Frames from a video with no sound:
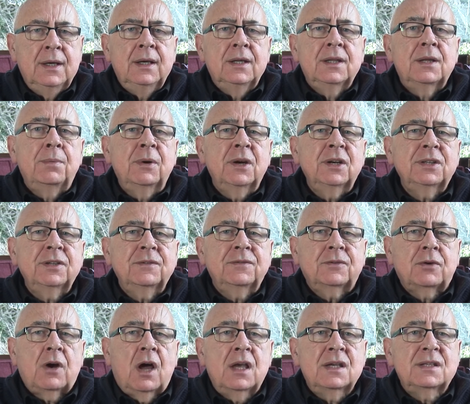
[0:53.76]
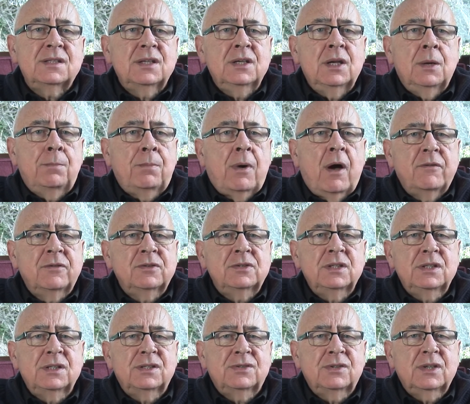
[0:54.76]
The birth of Christ in a
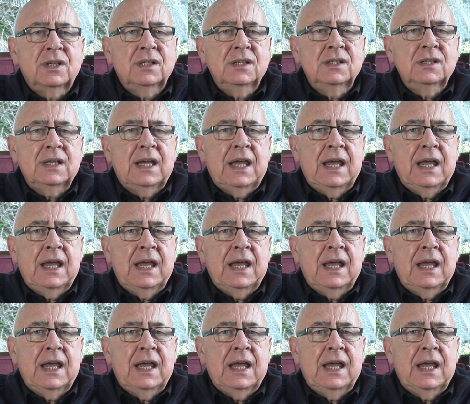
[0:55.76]
poverty-stricken